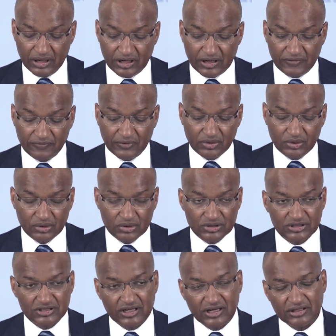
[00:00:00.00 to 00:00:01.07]
For
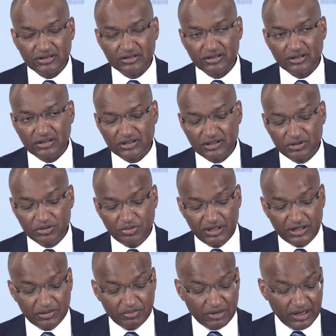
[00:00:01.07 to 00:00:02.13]
those that need to be
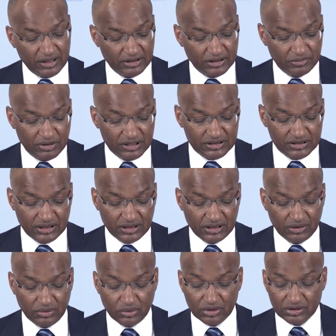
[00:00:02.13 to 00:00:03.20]
reminded,
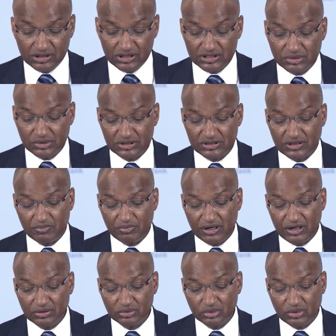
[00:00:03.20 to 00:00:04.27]
basically what this was
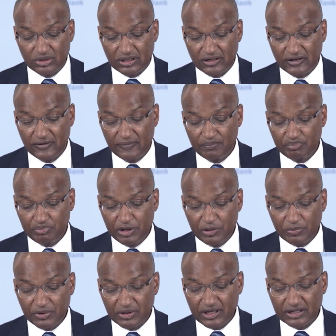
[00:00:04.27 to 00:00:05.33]
about were
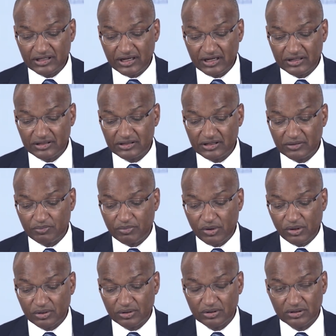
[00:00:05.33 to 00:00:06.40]
people that had
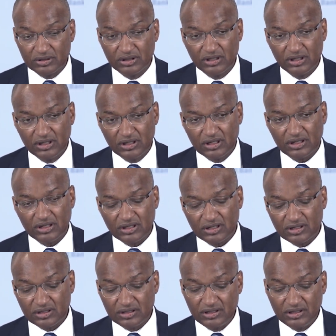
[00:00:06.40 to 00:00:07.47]
borrowed
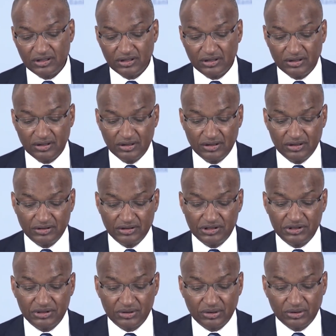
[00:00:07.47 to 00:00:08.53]
the
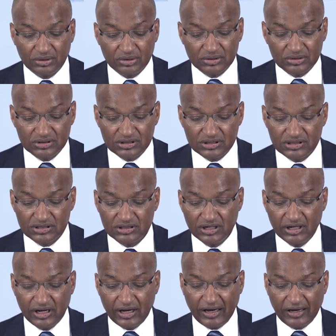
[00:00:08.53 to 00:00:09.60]
digital loans
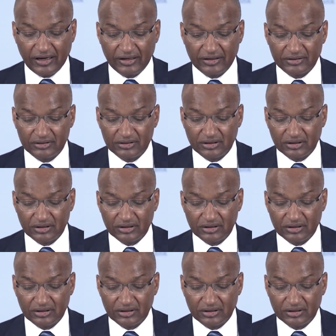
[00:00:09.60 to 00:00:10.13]
and